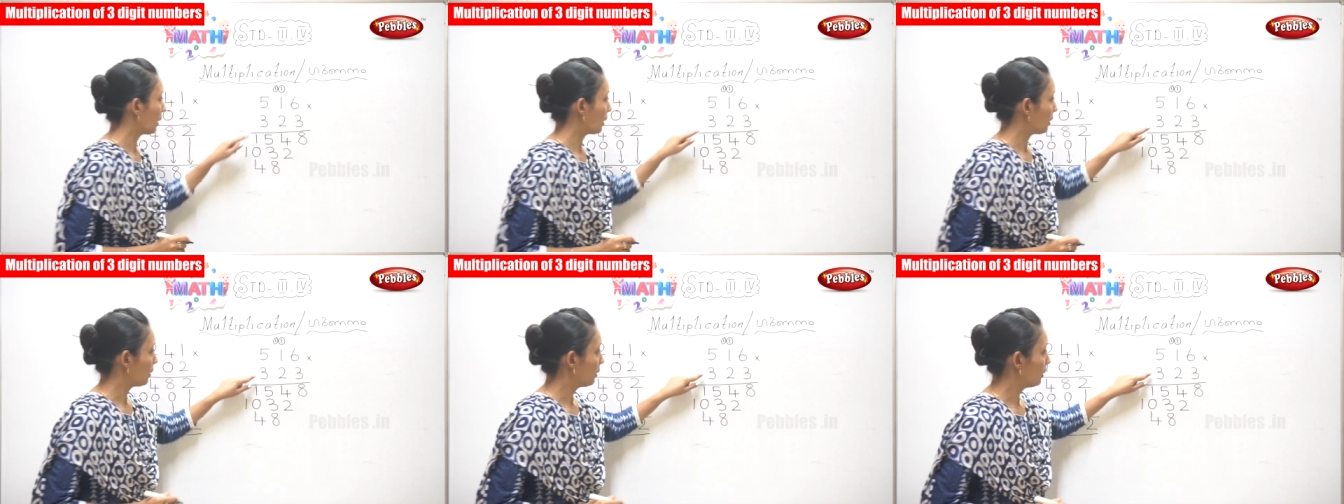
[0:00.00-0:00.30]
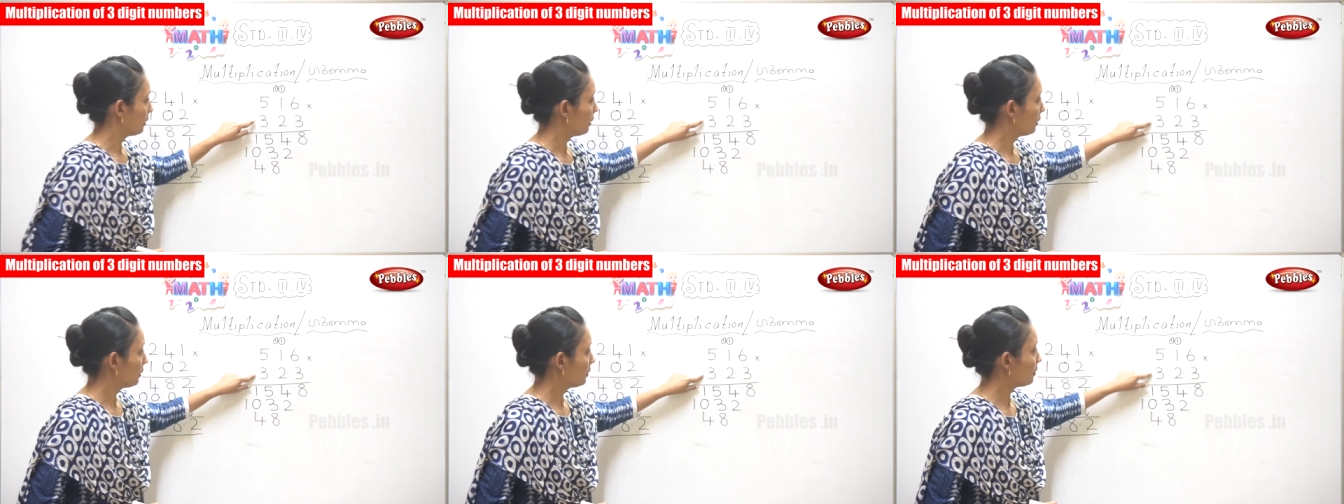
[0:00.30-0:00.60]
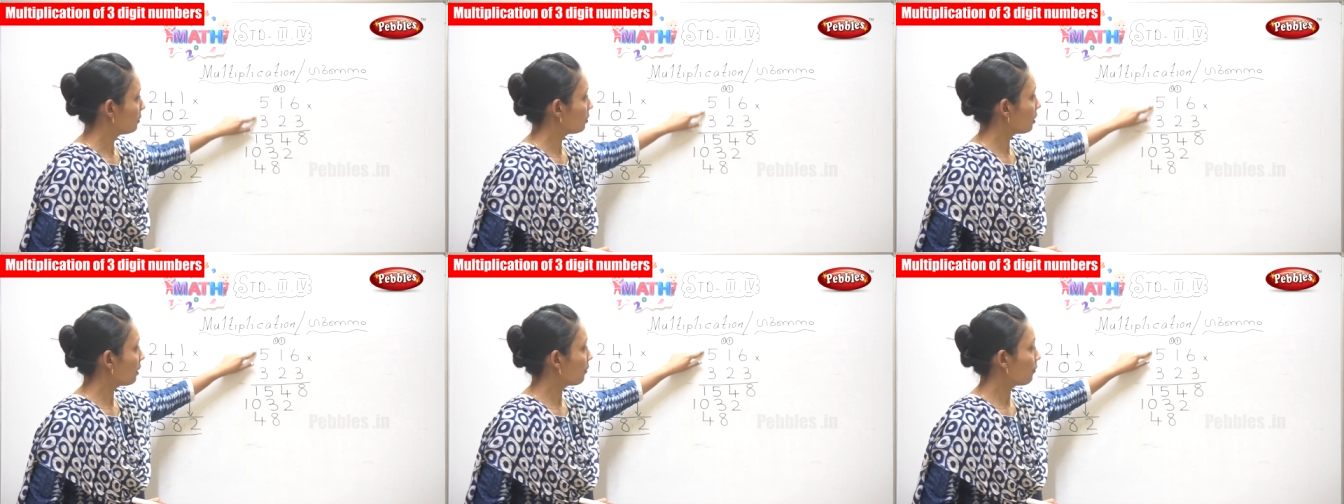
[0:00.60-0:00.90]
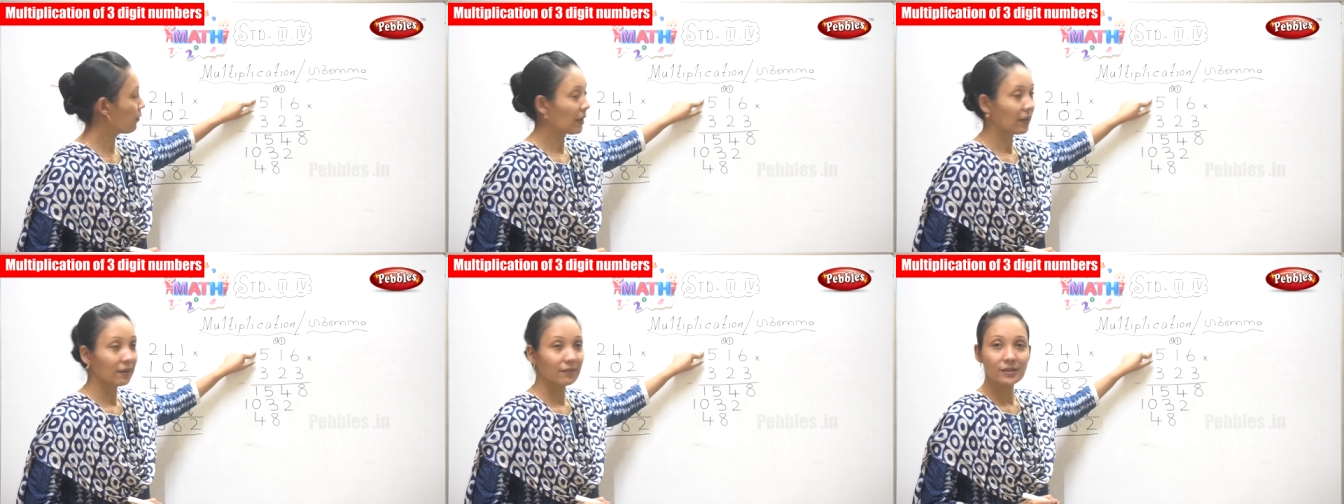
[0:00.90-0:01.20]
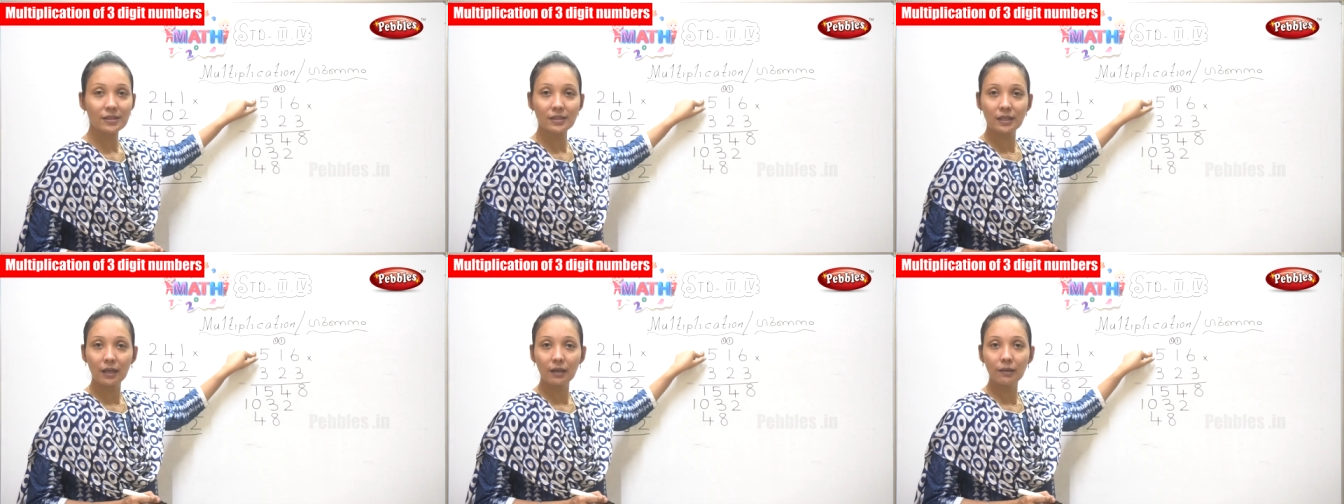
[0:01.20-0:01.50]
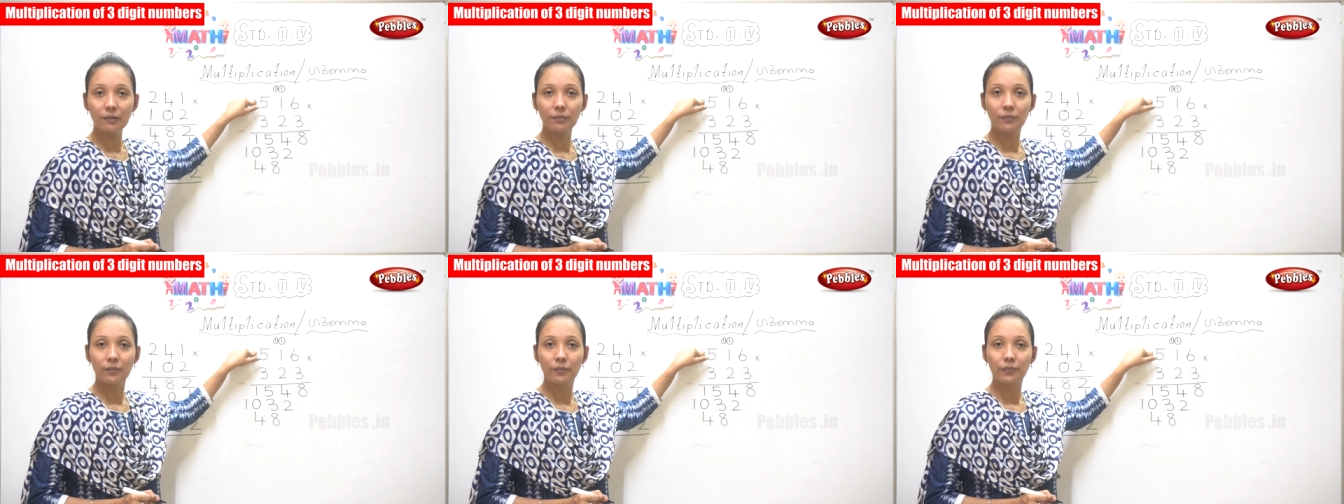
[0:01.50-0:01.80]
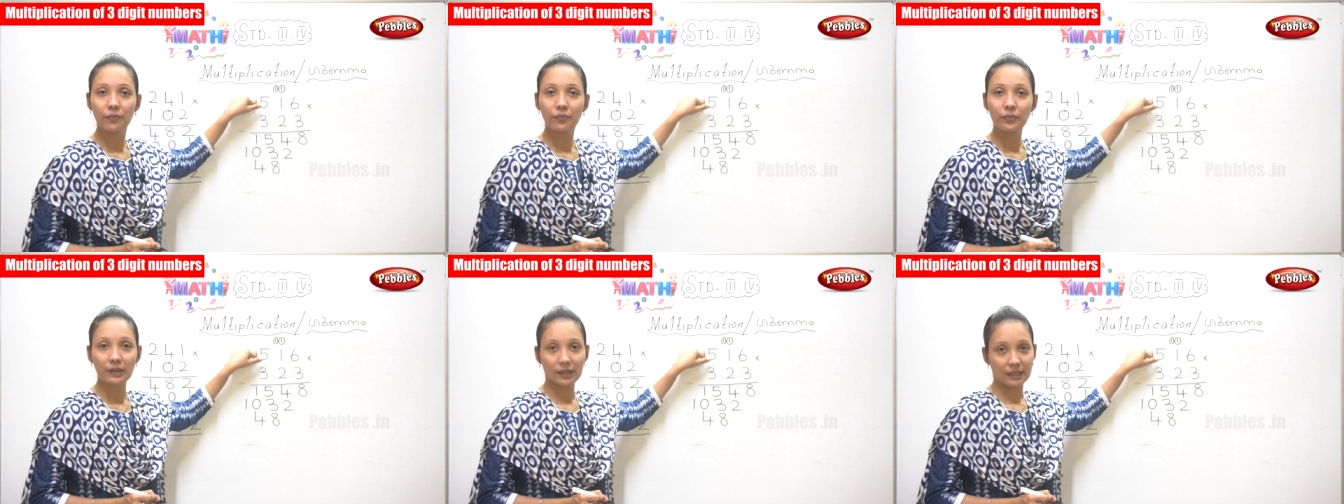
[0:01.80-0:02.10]
one 3 5s are
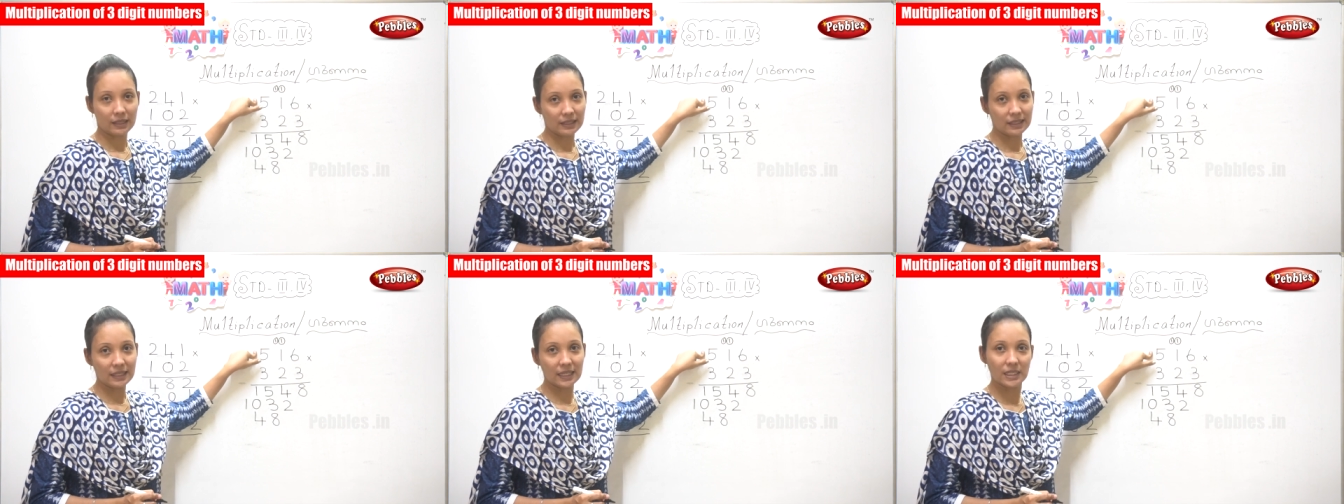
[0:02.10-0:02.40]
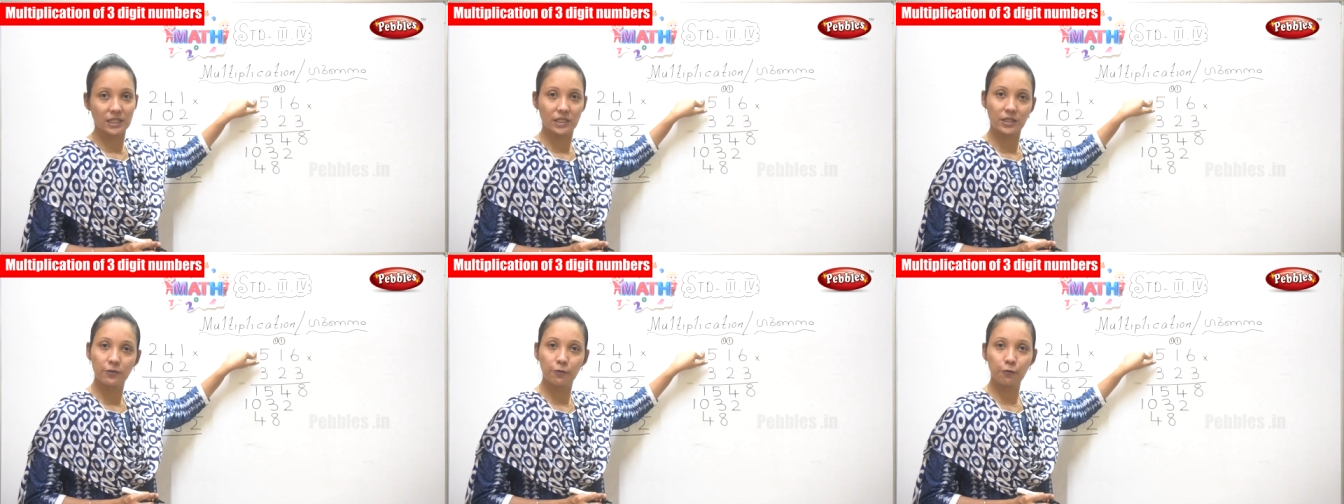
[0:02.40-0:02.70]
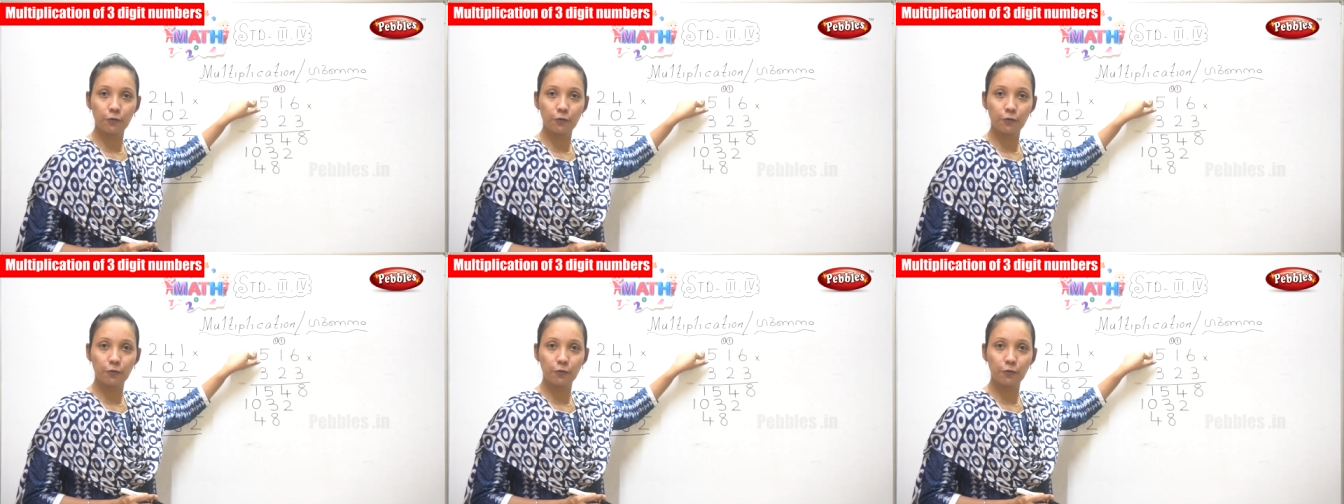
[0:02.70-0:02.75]
yes